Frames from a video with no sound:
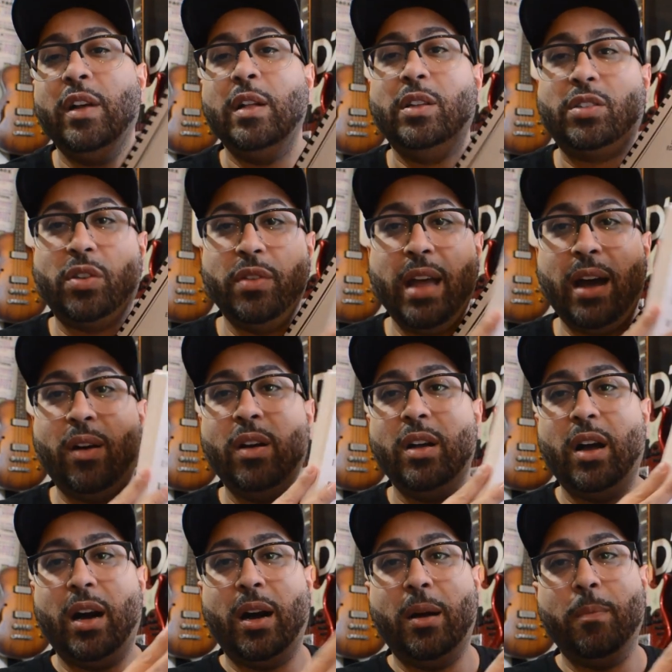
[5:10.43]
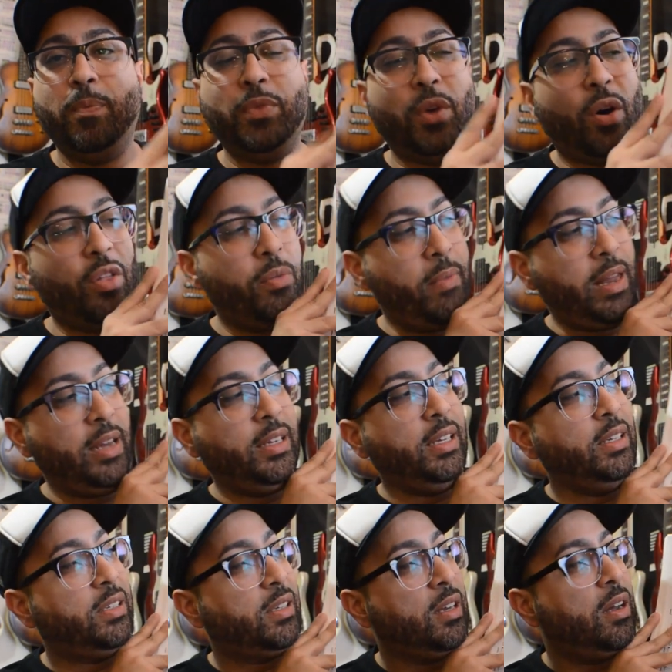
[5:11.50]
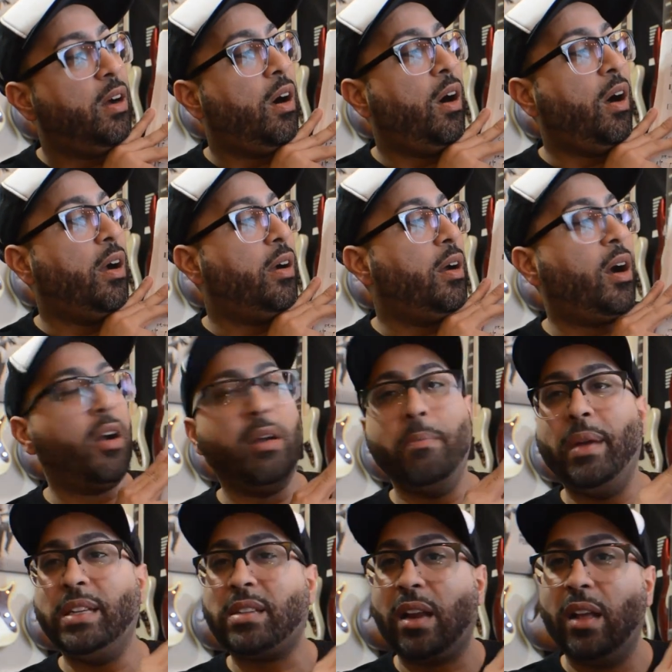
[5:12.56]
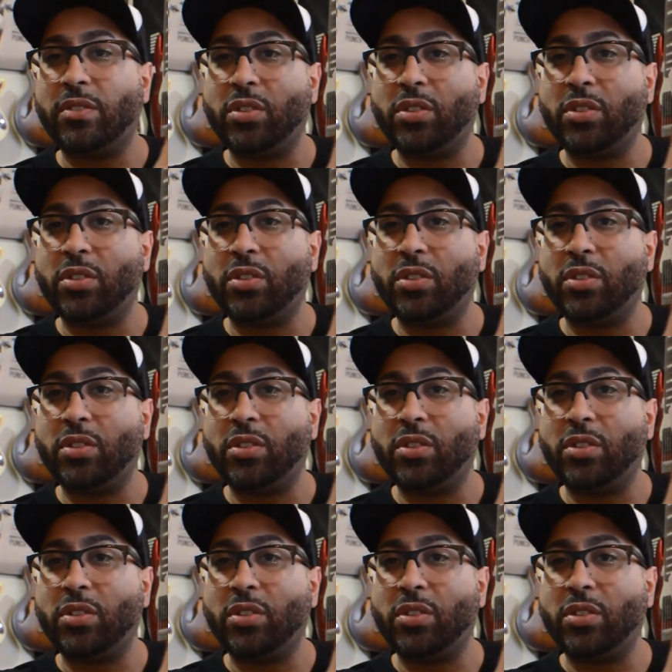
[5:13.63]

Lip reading: So now all the melodies are in bass clef.